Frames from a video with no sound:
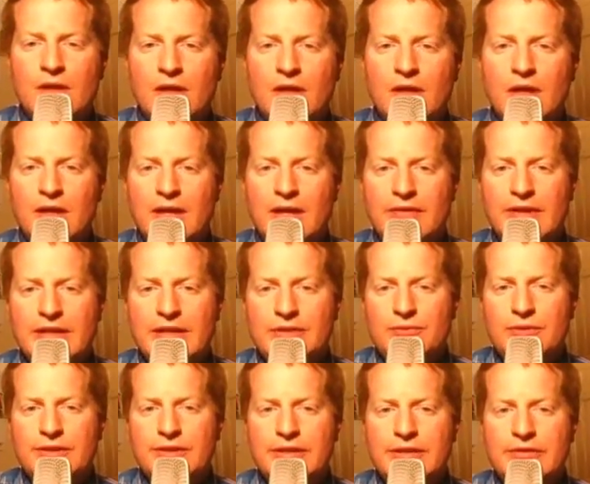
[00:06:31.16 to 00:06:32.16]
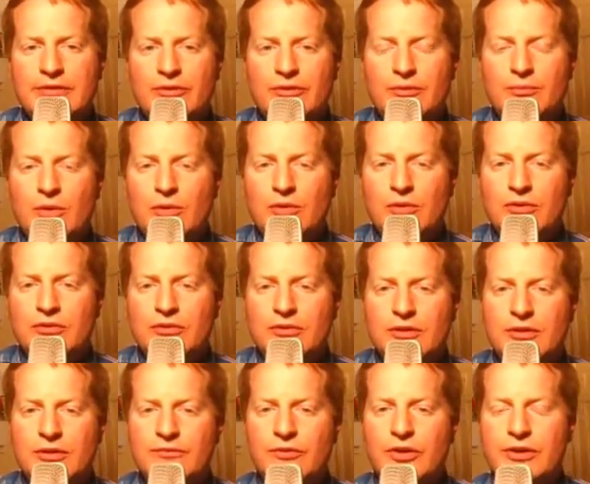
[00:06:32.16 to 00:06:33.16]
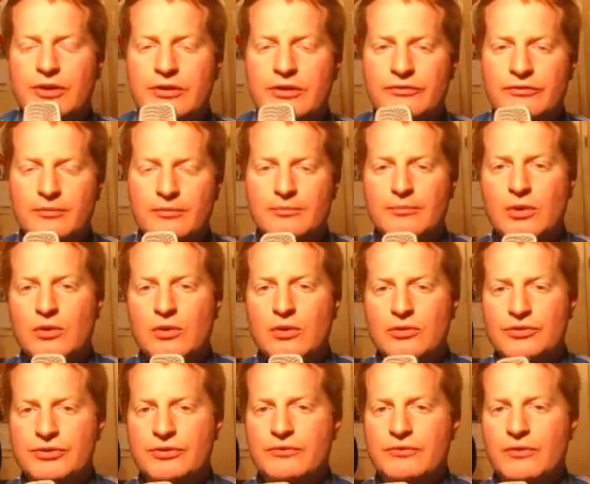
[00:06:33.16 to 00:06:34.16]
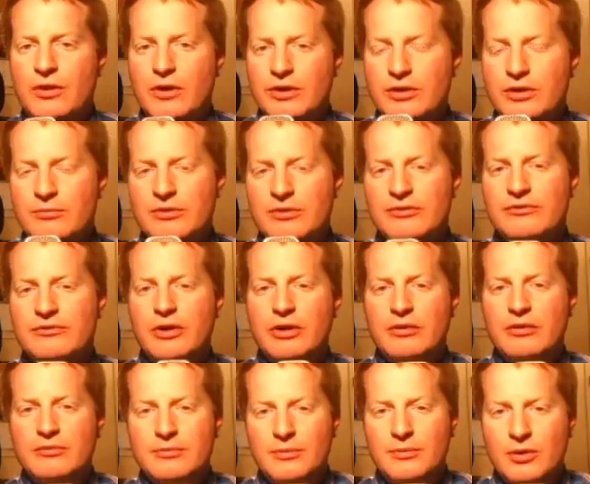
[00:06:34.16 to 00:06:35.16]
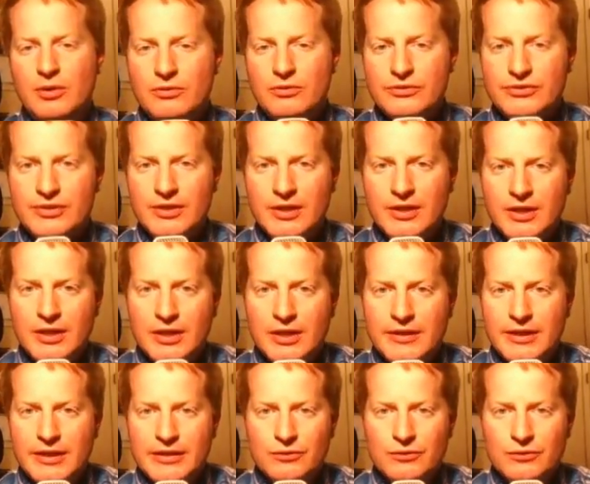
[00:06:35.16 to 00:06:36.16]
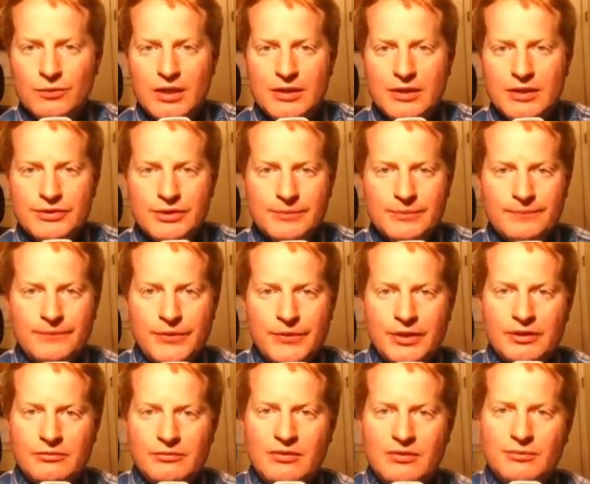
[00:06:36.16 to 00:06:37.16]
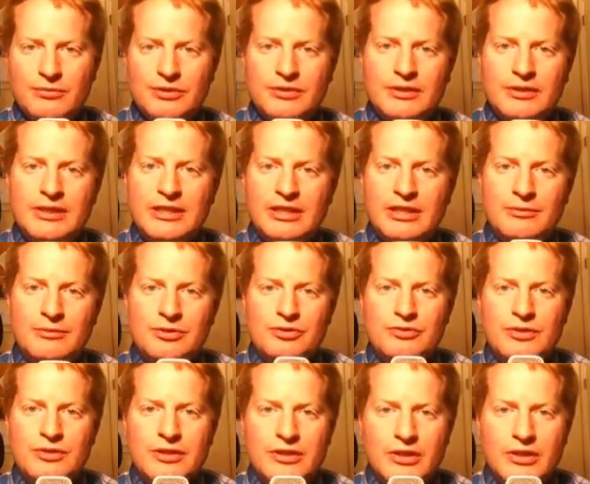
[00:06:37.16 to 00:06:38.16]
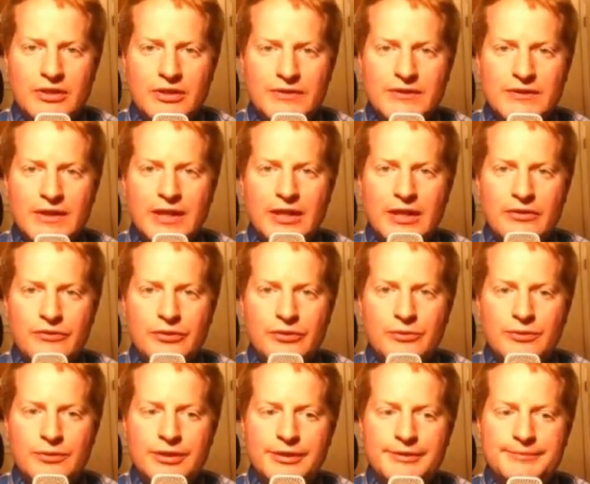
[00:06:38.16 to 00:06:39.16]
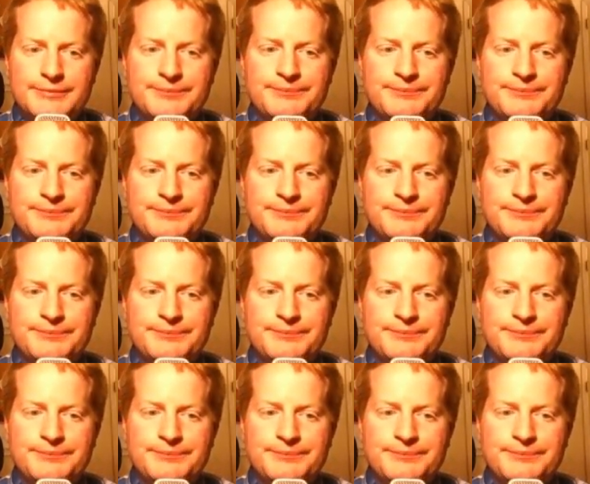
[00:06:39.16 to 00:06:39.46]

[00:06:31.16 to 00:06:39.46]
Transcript: And that's really it for molar converting from moles to volume and volume to moles. Thanks for watching. Remember, chemistry is everywhere.